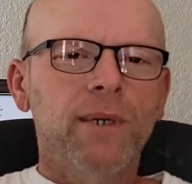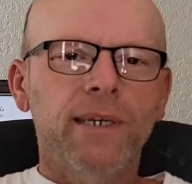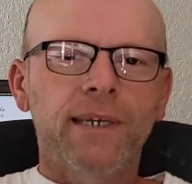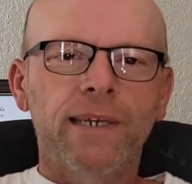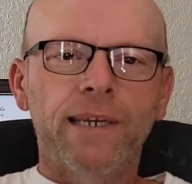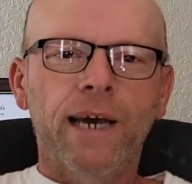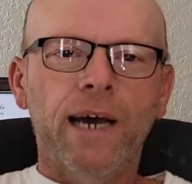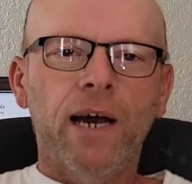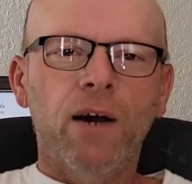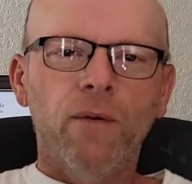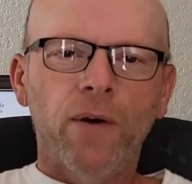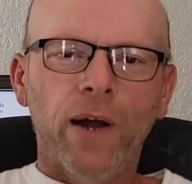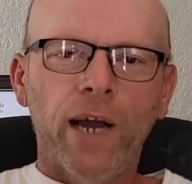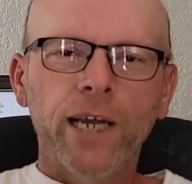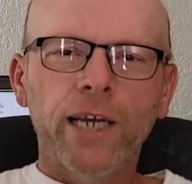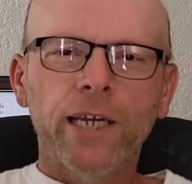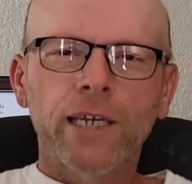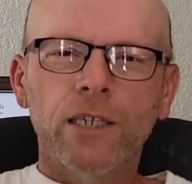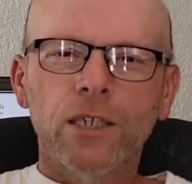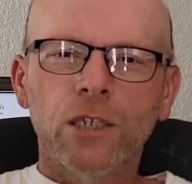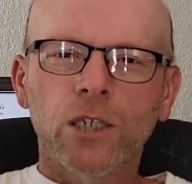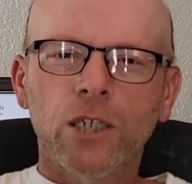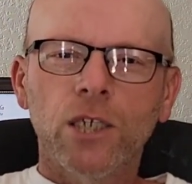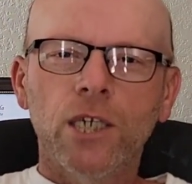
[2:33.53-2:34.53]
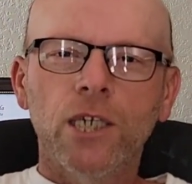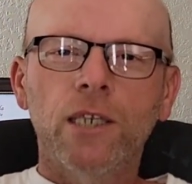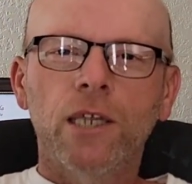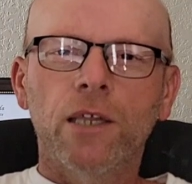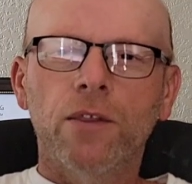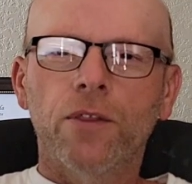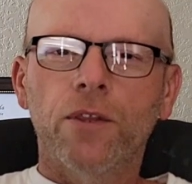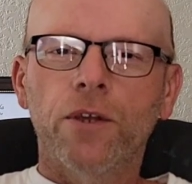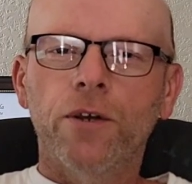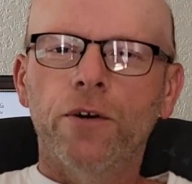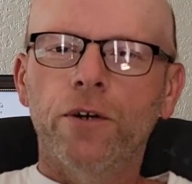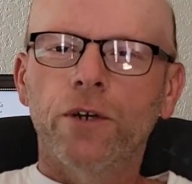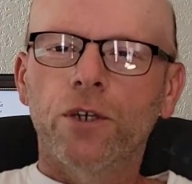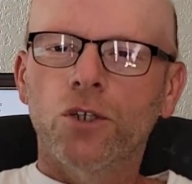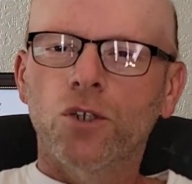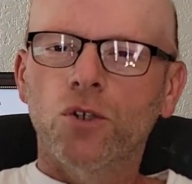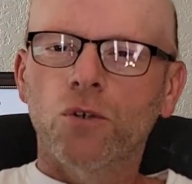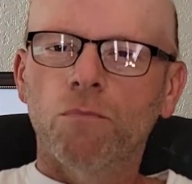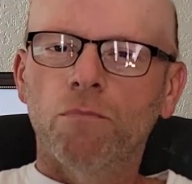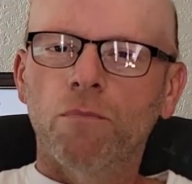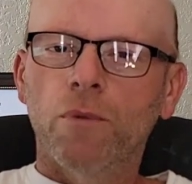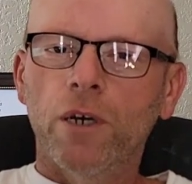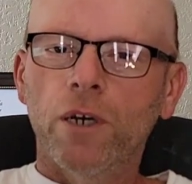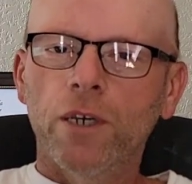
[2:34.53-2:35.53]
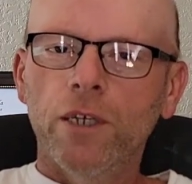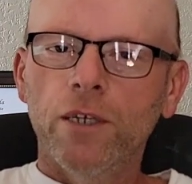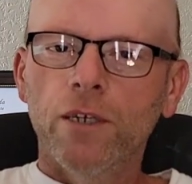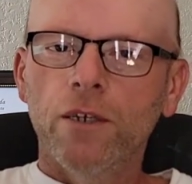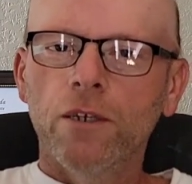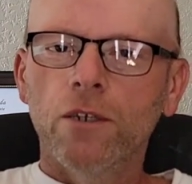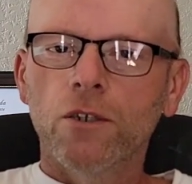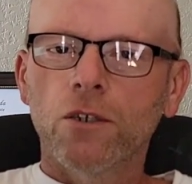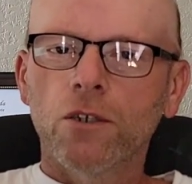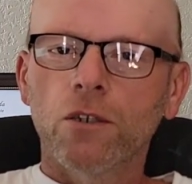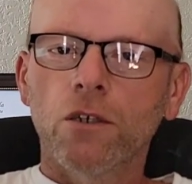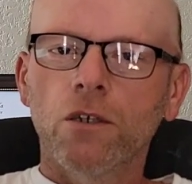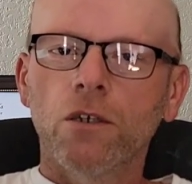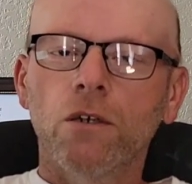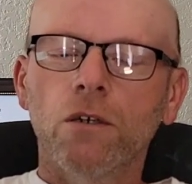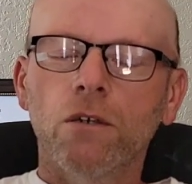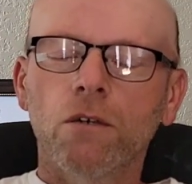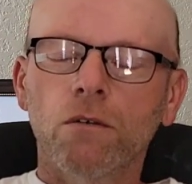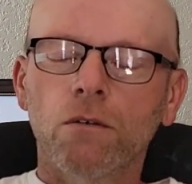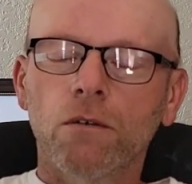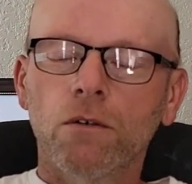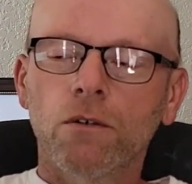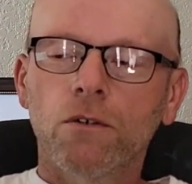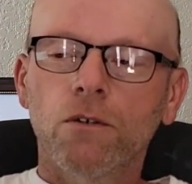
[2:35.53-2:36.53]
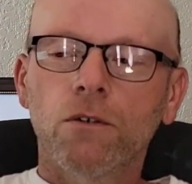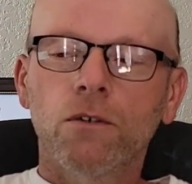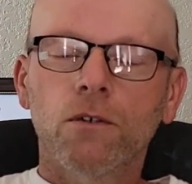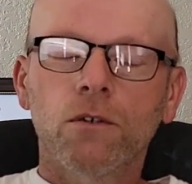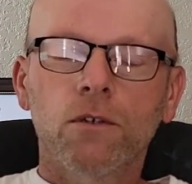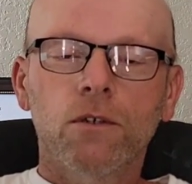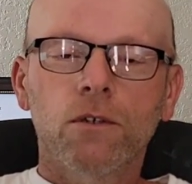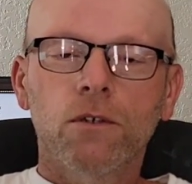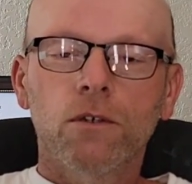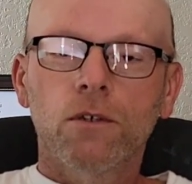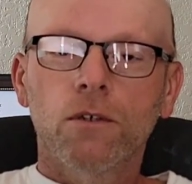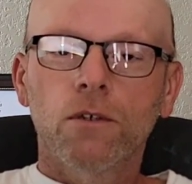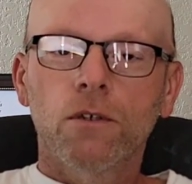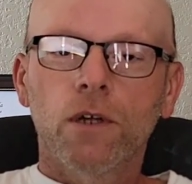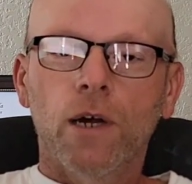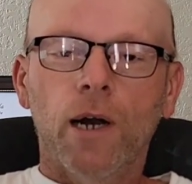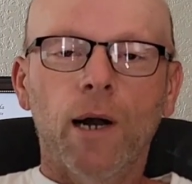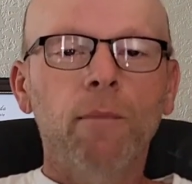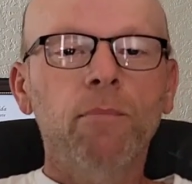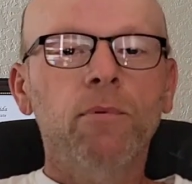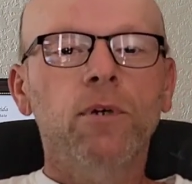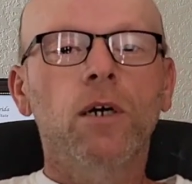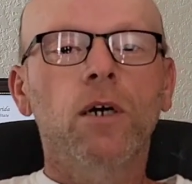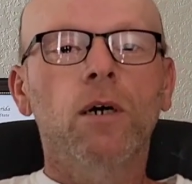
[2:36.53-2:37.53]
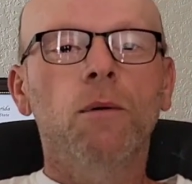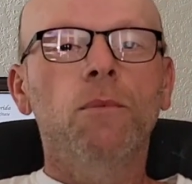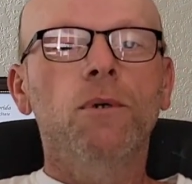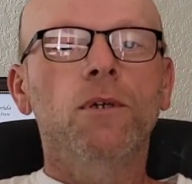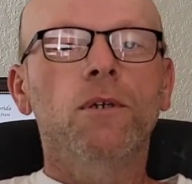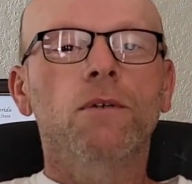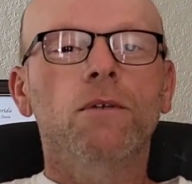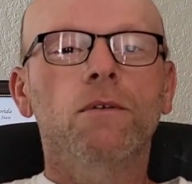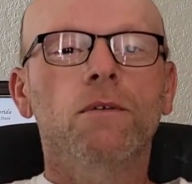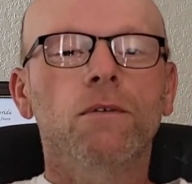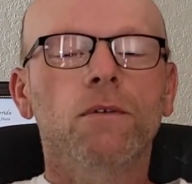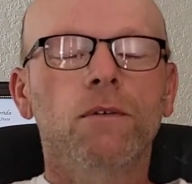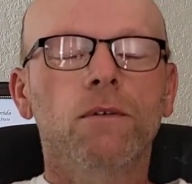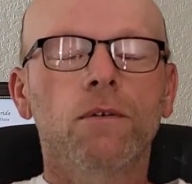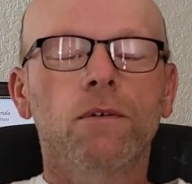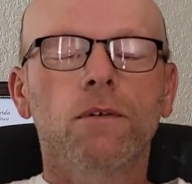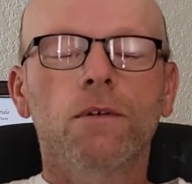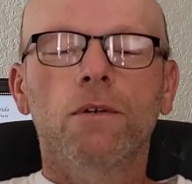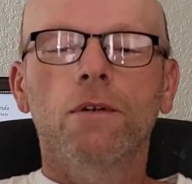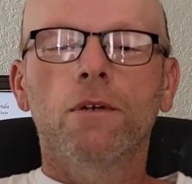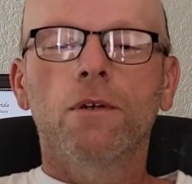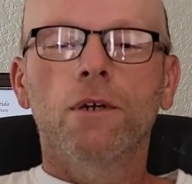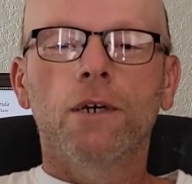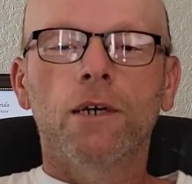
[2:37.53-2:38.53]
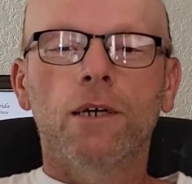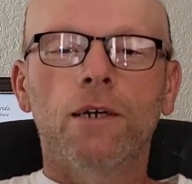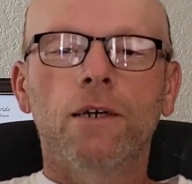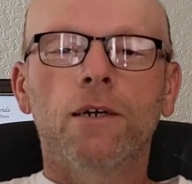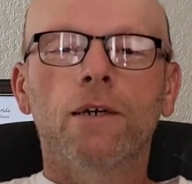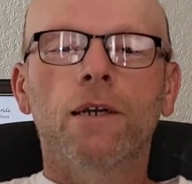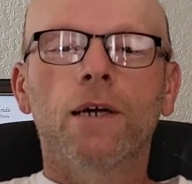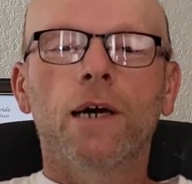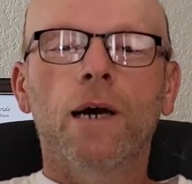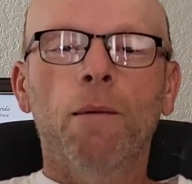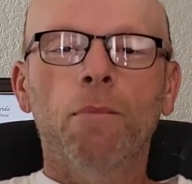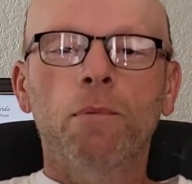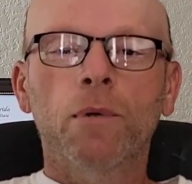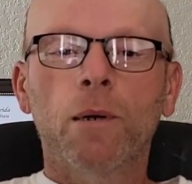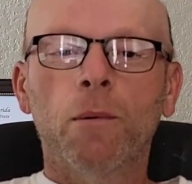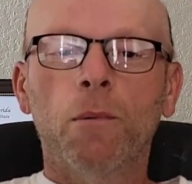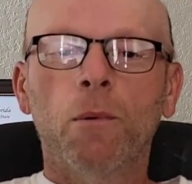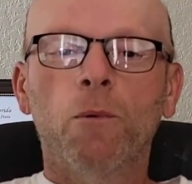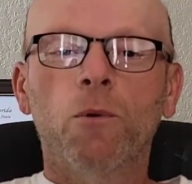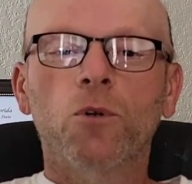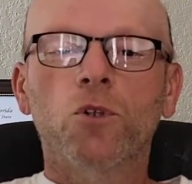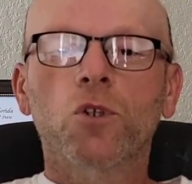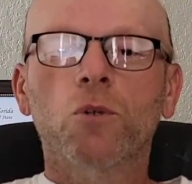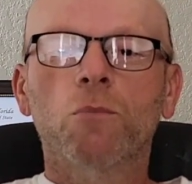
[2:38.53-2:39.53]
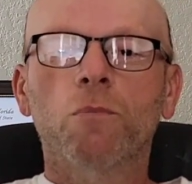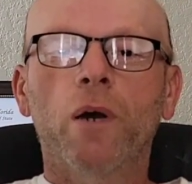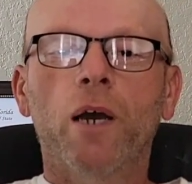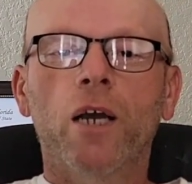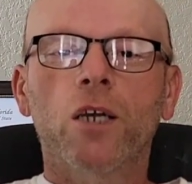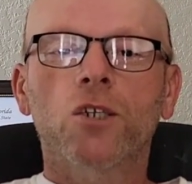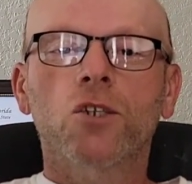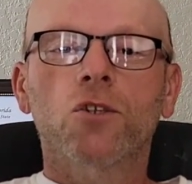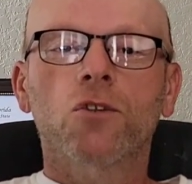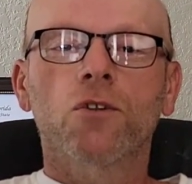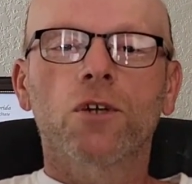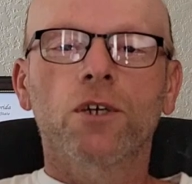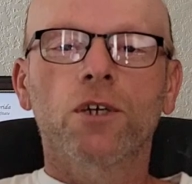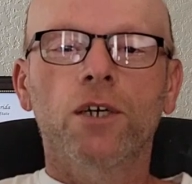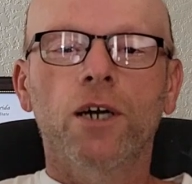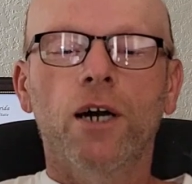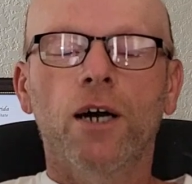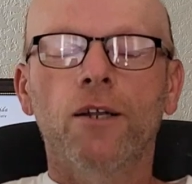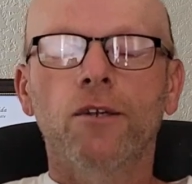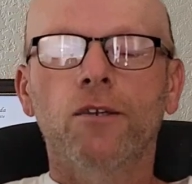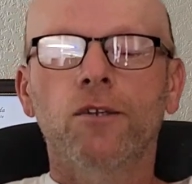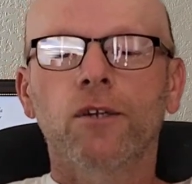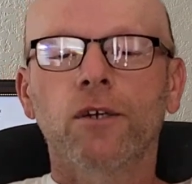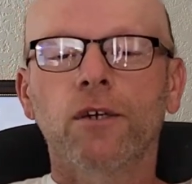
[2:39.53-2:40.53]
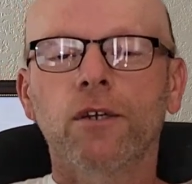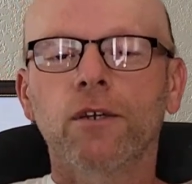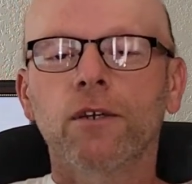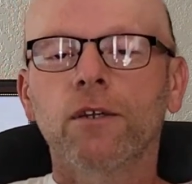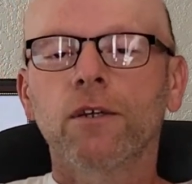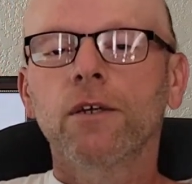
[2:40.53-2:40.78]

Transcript: now I can see that there is some money in this thing, I'm coming. And I'm coming with some excellent content.